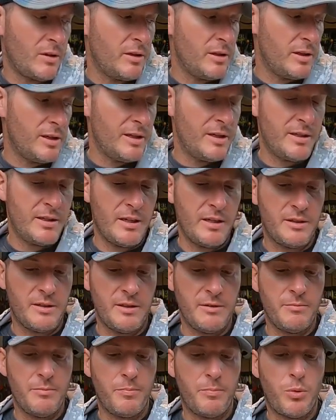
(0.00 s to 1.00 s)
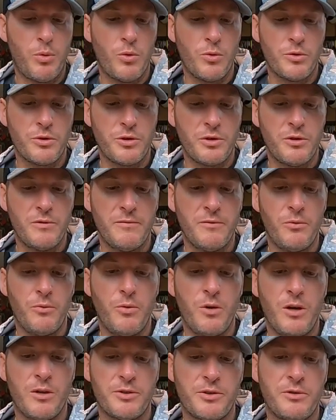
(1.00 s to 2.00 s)
indented portion of the
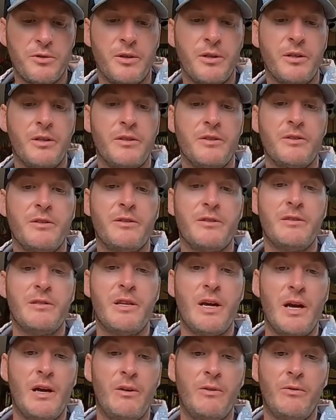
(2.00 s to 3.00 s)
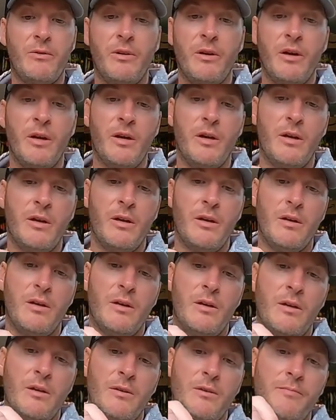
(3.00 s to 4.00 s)
washer, I guess, is down.
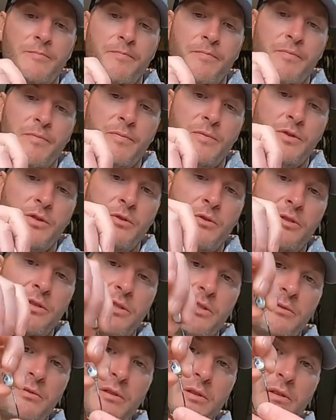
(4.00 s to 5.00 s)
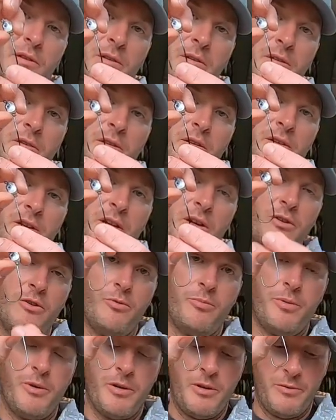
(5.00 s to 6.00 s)
So this, the
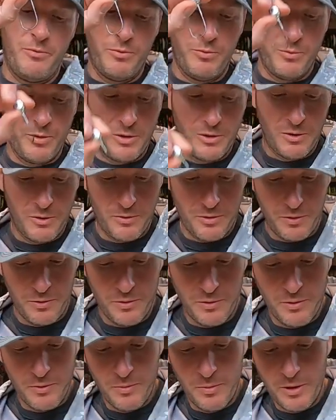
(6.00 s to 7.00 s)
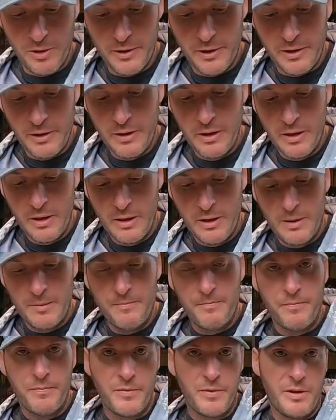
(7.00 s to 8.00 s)
narrow part will be closer to the blade.
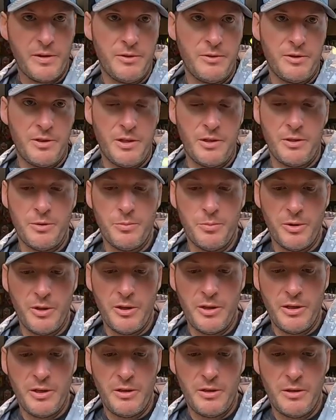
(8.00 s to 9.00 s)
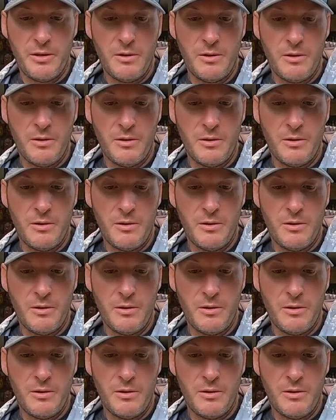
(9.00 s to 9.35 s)
Then you take your blade,